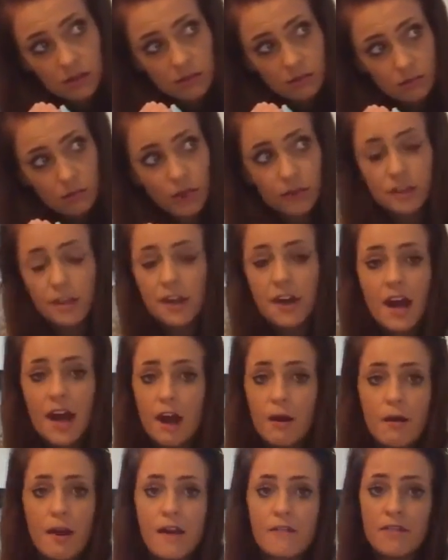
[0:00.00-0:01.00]
Well, I don't know how
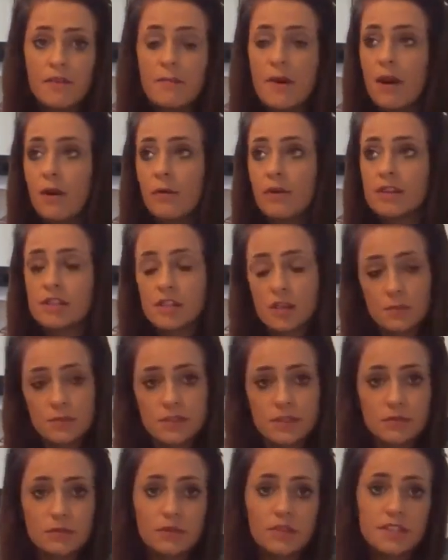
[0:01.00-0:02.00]
heavy metal is, so I'm
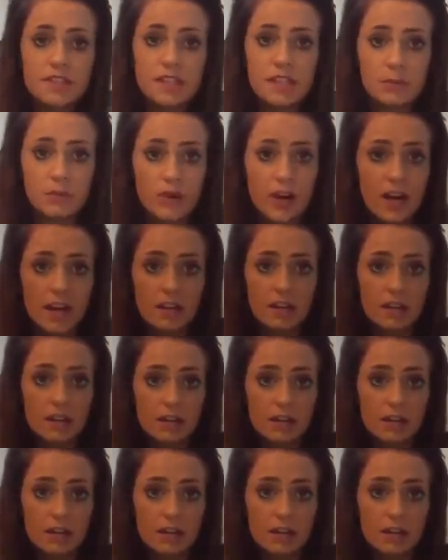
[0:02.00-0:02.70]
still going to say brick.